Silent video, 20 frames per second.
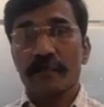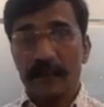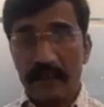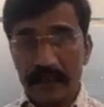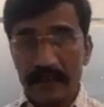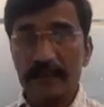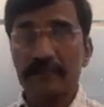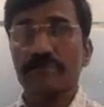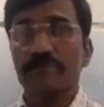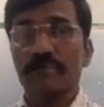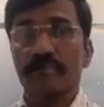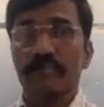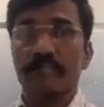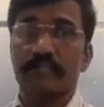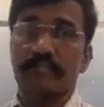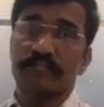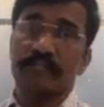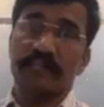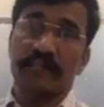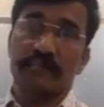Thanks for
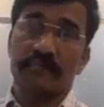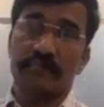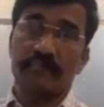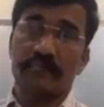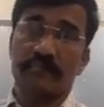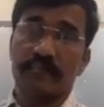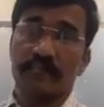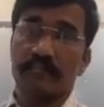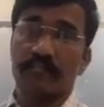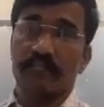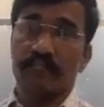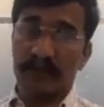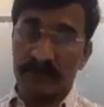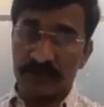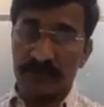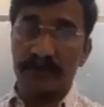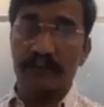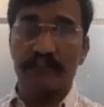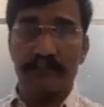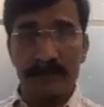
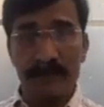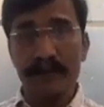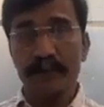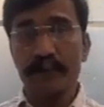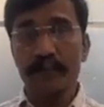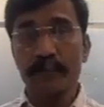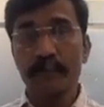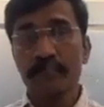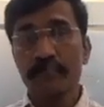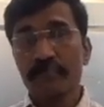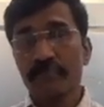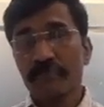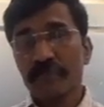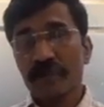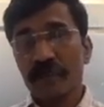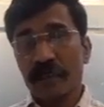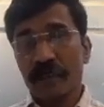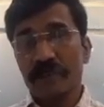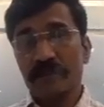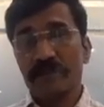watching the video,
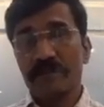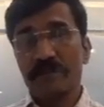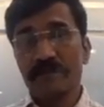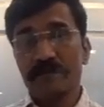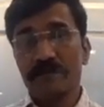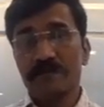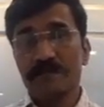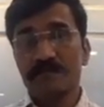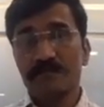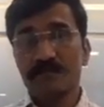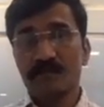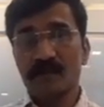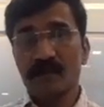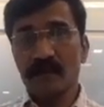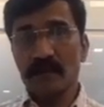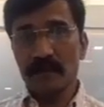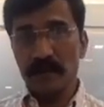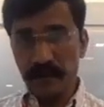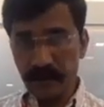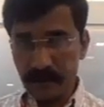and
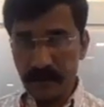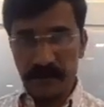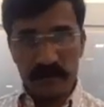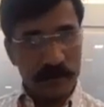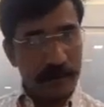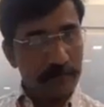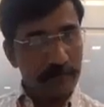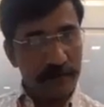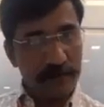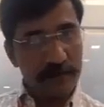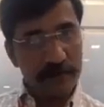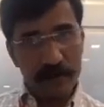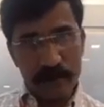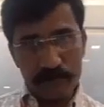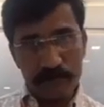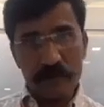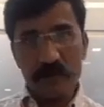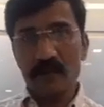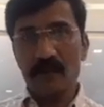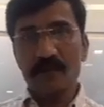in the same sense
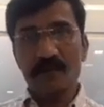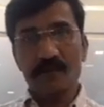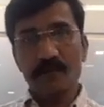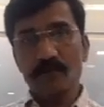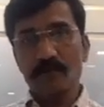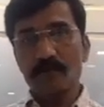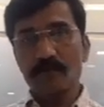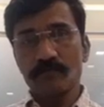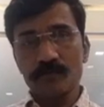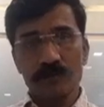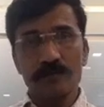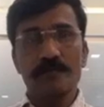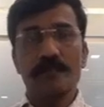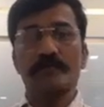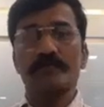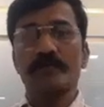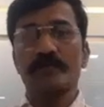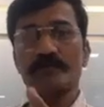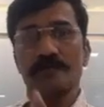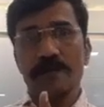I will continue a few
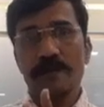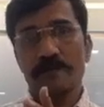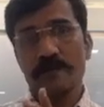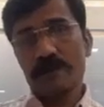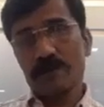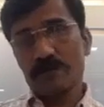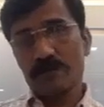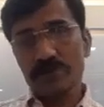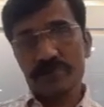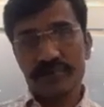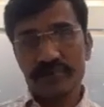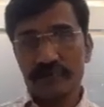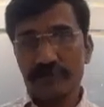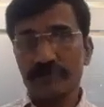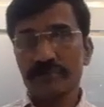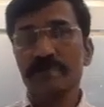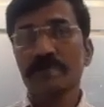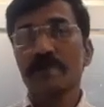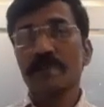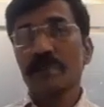of the 5 mark
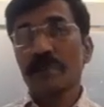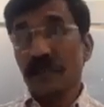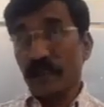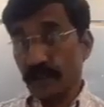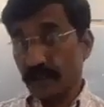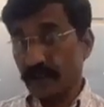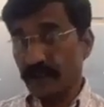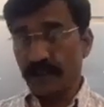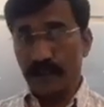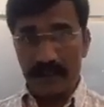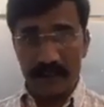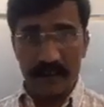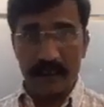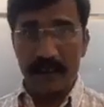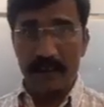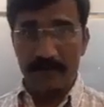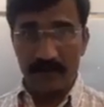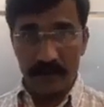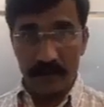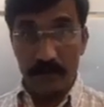questions, and then
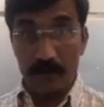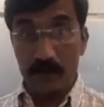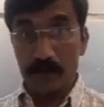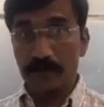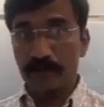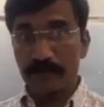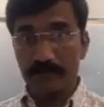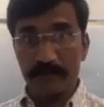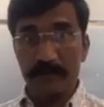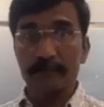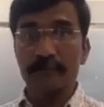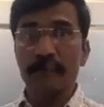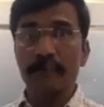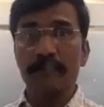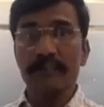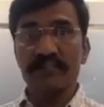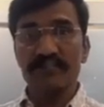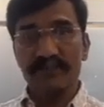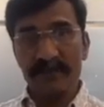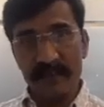I will proceed with
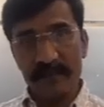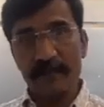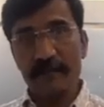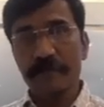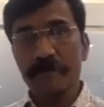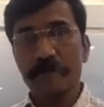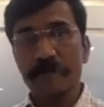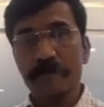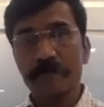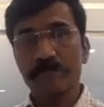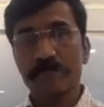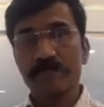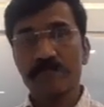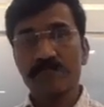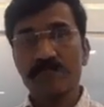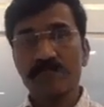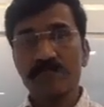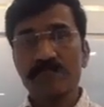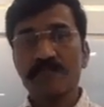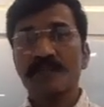paper second,
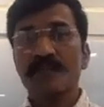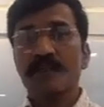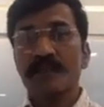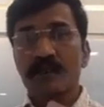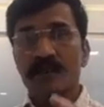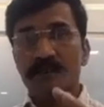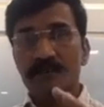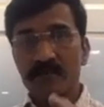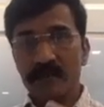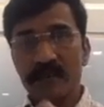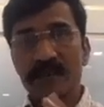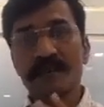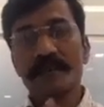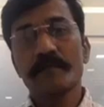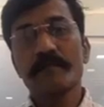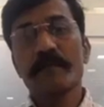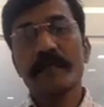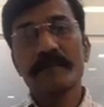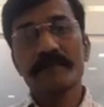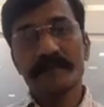
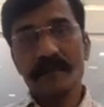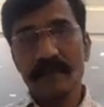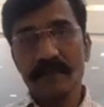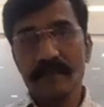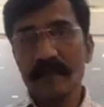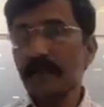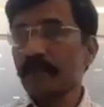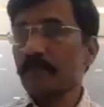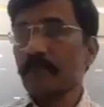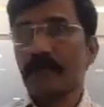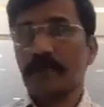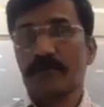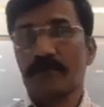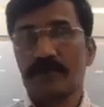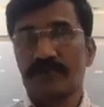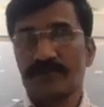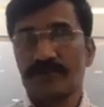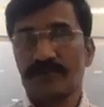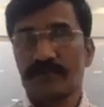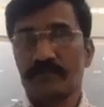20 marks and 10 mark
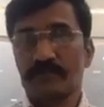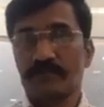questions.